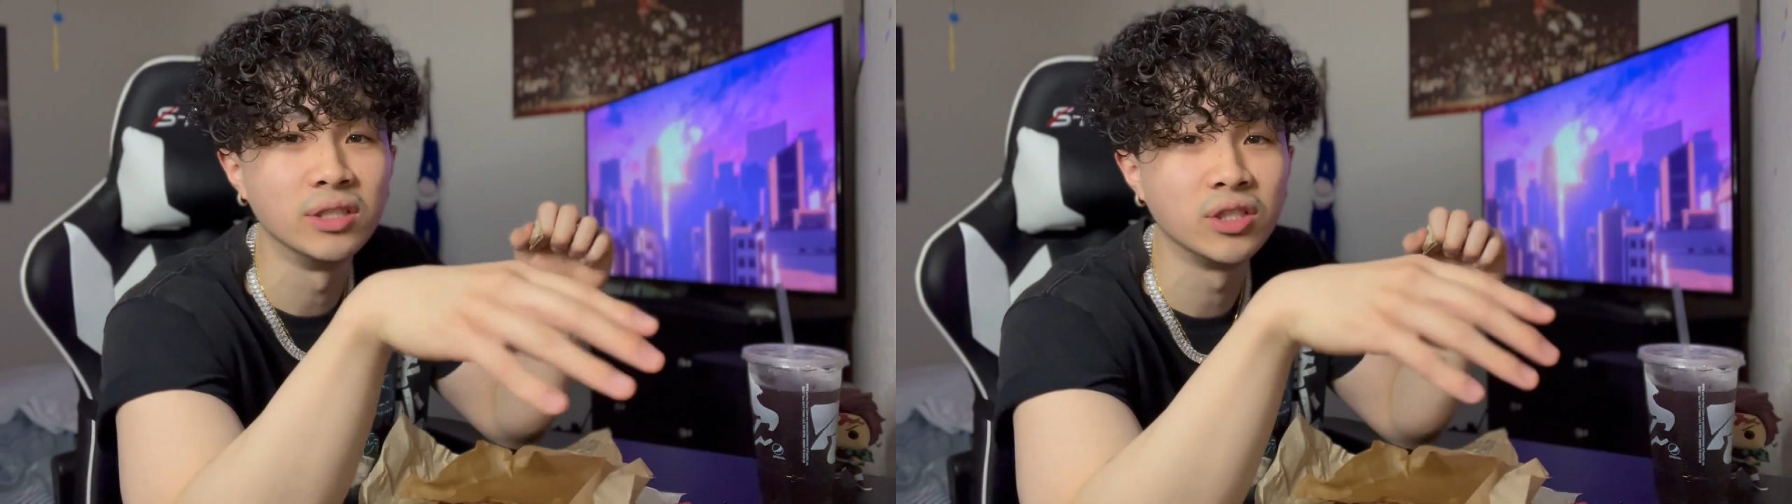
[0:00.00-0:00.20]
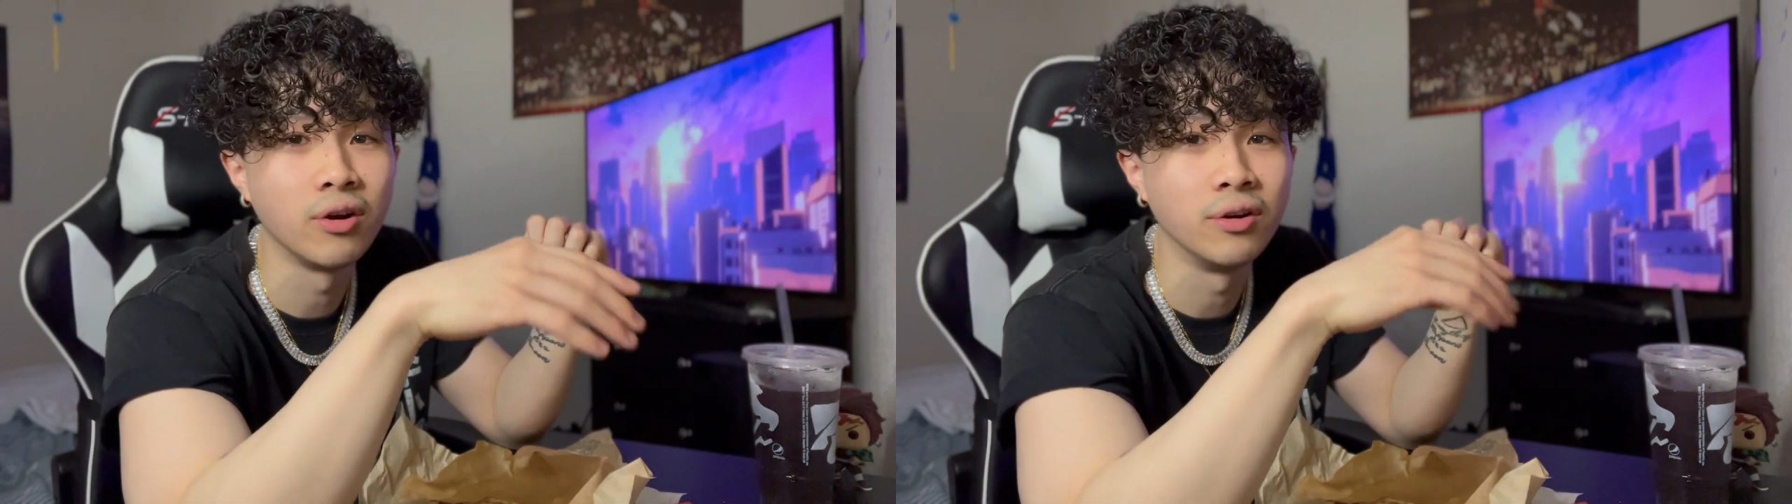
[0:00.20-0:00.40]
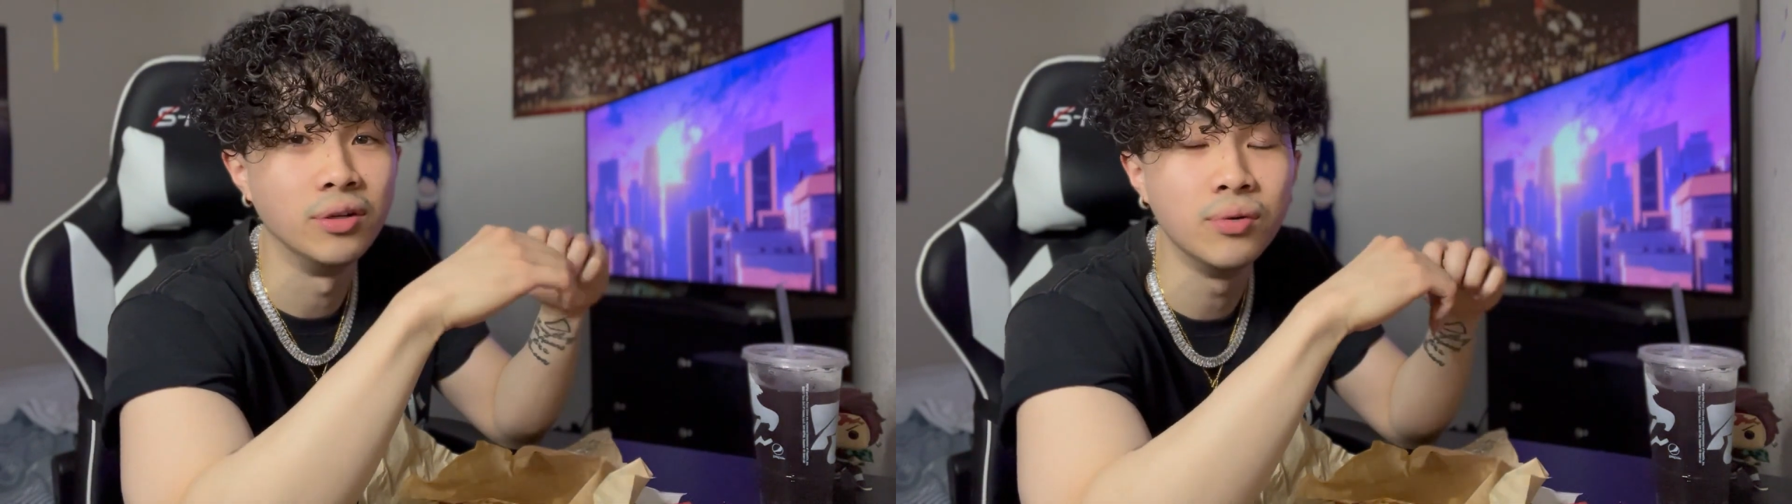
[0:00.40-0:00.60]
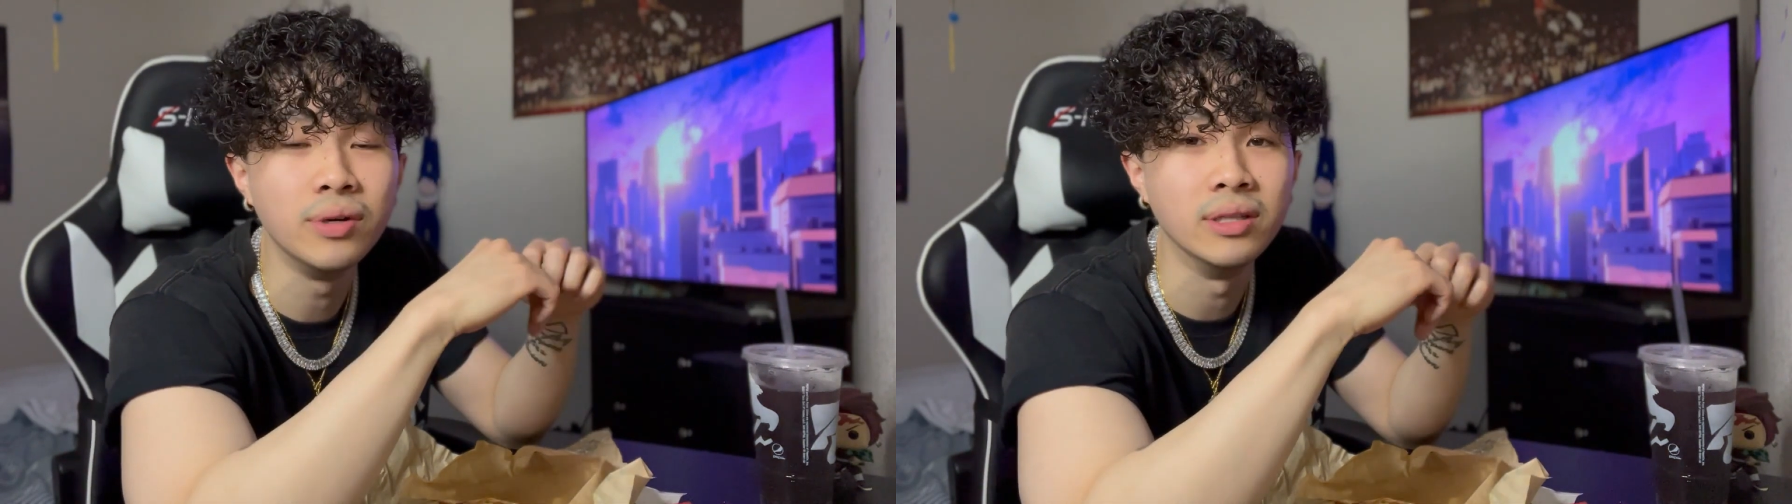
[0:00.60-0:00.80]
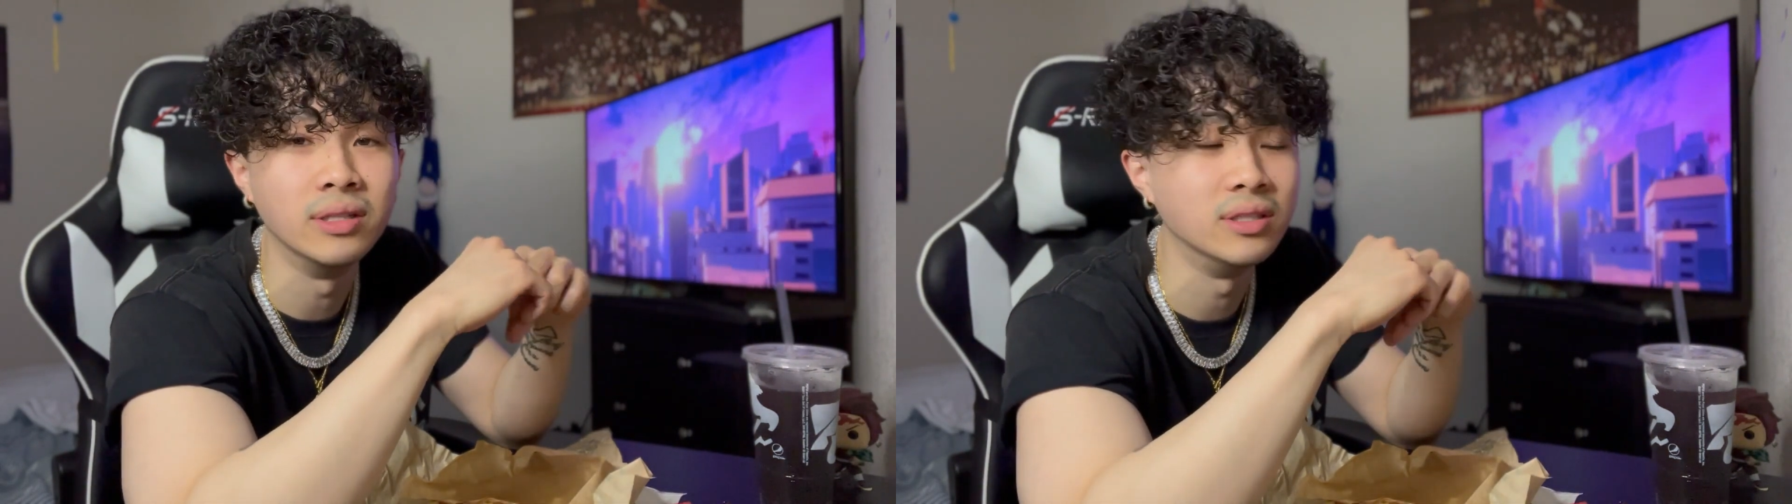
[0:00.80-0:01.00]
started
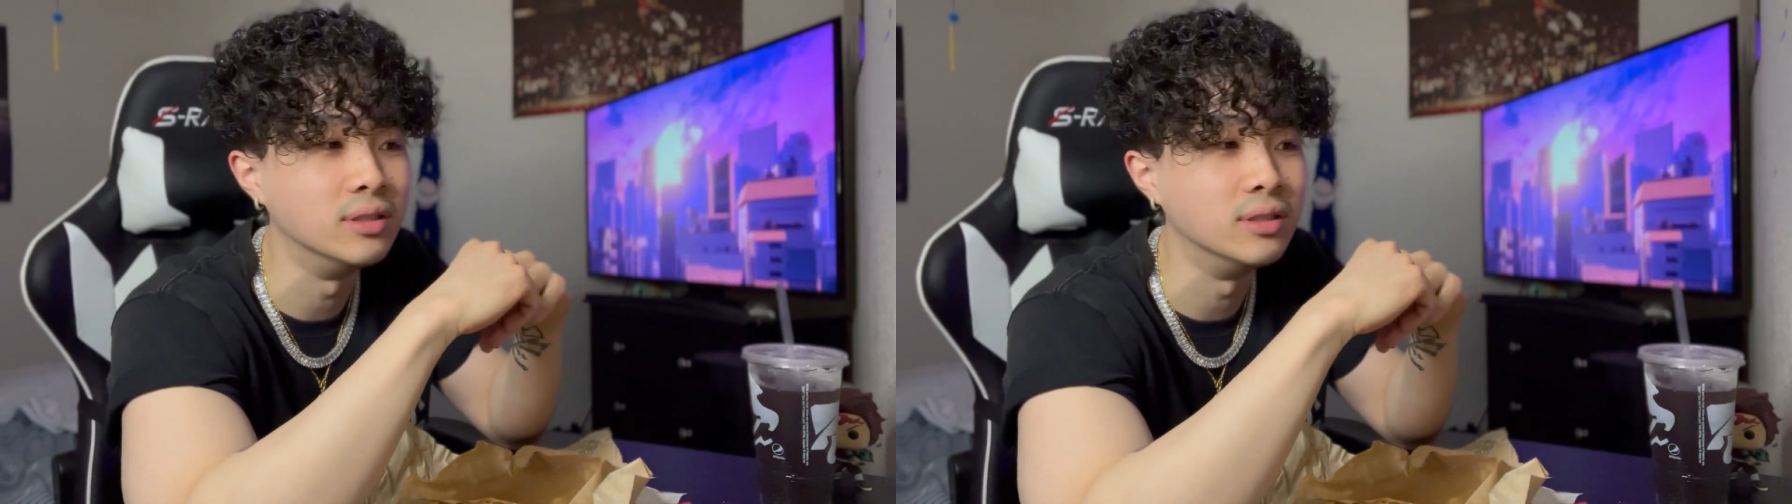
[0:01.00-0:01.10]
doing this.